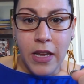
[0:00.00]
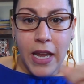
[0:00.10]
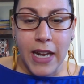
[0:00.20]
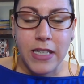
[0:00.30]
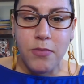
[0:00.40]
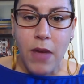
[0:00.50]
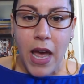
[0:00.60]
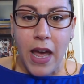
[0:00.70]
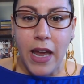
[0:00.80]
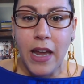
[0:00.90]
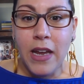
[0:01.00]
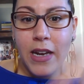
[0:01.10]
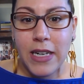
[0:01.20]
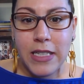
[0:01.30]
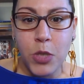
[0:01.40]
It's May,
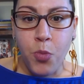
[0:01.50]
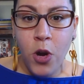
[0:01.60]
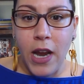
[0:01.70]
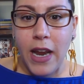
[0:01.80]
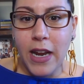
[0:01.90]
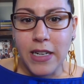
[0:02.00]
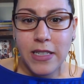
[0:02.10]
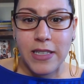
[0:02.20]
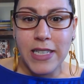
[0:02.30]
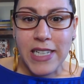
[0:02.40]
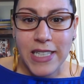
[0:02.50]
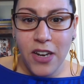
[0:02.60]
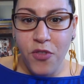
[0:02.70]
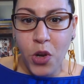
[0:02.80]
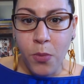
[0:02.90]
it's spring, it's the season
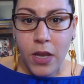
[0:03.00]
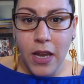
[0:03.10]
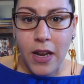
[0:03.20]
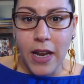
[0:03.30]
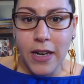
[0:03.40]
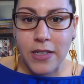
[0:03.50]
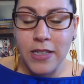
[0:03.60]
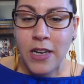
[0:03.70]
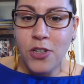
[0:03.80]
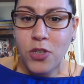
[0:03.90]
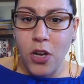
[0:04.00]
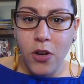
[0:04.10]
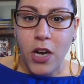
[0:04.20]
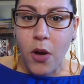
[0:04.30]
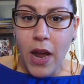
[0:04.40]
of new beginnings. So
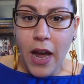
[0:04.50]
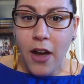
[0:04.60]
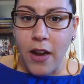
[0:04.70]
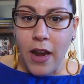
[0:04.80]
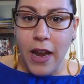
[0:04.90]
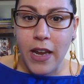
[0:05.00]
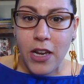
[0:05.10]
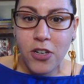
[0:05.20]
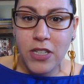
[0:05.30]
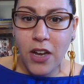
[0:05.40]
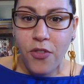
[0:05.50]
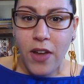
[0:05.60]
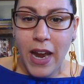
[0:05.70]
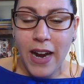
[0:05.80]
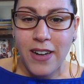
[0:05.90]
go out and get yourself a
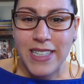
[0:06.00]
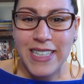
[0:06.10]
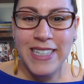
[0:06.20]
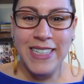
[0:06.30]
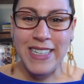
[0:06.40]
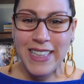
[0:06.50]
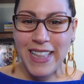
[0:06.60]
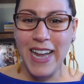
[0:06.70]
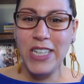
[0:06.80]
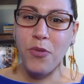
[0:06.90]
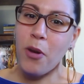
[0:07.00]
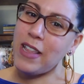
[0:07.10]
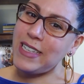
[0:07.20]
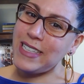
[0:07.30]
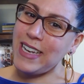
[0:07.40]
house. Thanks for
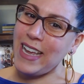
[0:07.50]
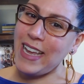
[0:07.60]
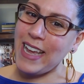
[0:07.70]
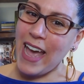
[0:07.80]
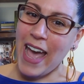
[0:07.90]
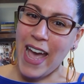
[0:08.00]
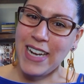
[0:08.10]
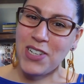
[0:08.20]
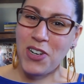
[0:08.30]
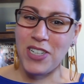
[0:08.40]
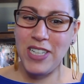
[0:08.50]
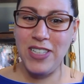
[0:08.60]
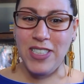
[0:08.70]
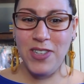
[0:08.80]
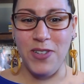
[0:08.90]
listening, and talk to you
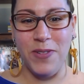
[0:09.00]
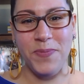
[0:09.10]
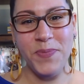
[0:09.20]
soon.